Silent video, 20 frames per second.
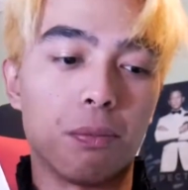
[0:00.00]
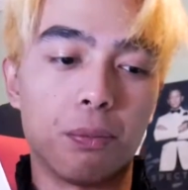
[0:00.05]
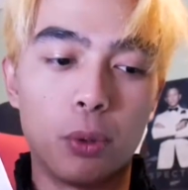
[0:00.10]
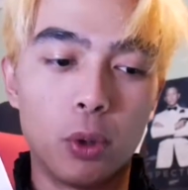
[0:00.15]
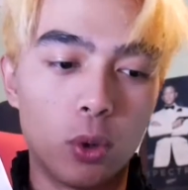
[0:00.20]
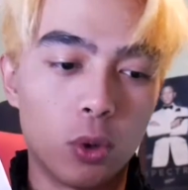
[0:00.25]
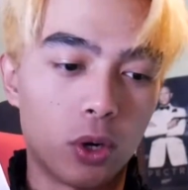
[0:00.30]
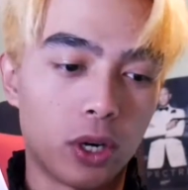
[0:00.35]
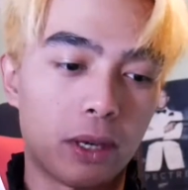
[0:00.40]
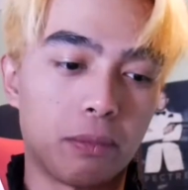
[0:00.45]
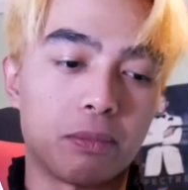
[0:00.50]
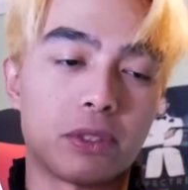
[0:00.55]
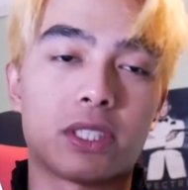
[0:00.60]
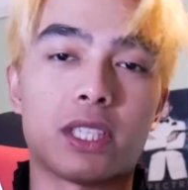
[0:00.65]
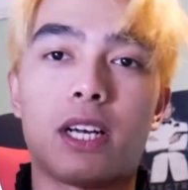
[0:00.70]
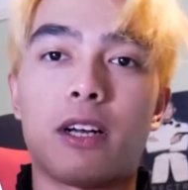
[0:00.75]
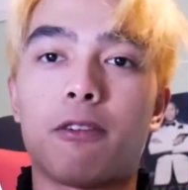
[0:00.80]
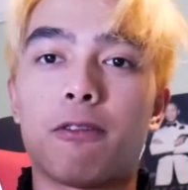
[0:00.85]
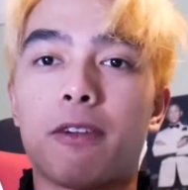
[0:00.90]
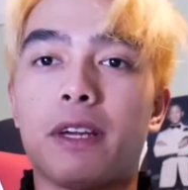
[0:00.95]
pour
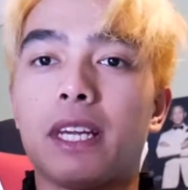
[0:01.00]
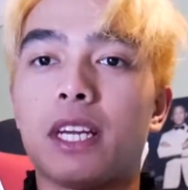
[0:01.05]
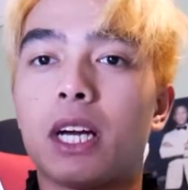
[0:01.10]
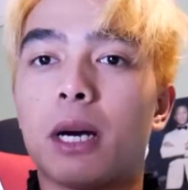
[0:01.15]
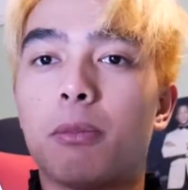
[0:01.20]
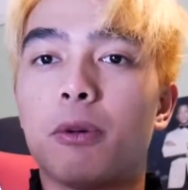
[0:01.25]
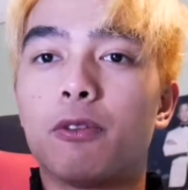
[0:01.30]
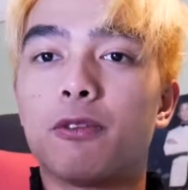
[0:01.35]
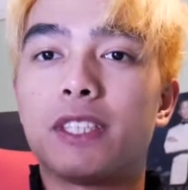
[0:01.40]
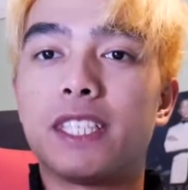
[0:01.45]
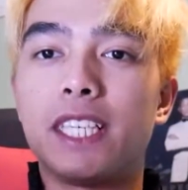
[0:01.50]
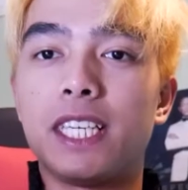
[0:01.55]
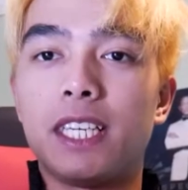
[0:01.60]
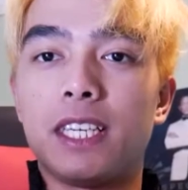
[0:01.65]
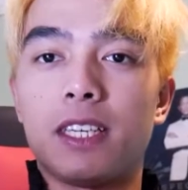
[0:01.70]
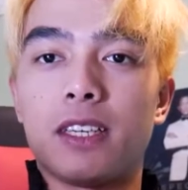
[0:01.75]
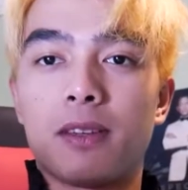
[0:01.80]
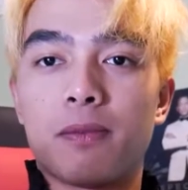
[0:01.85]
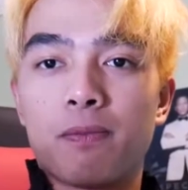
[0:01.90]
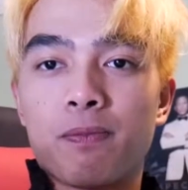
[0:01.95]
himself a cup of
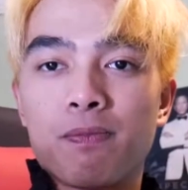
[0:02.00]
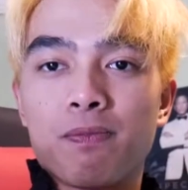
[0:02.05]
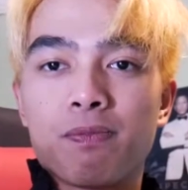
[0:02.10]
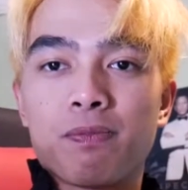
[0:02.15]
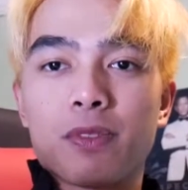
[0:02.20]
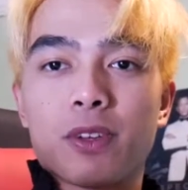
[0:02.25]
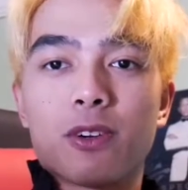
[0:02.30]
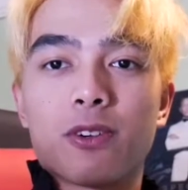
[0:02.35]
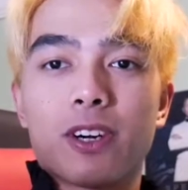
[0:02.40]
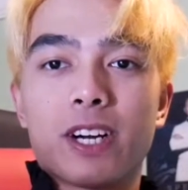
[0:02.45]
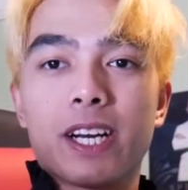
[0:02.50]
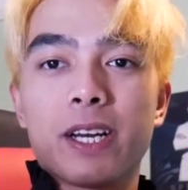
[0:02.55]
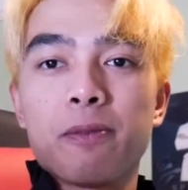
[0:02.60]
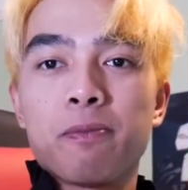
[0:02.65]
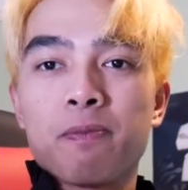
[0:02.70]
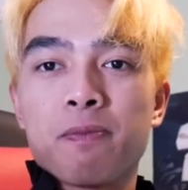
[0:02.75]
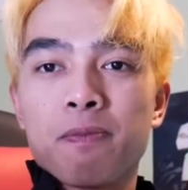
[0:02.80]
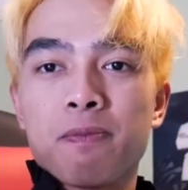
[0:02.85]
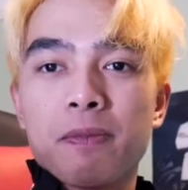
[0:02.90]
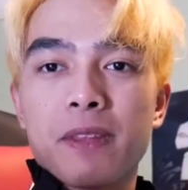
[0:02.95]
tea, all right?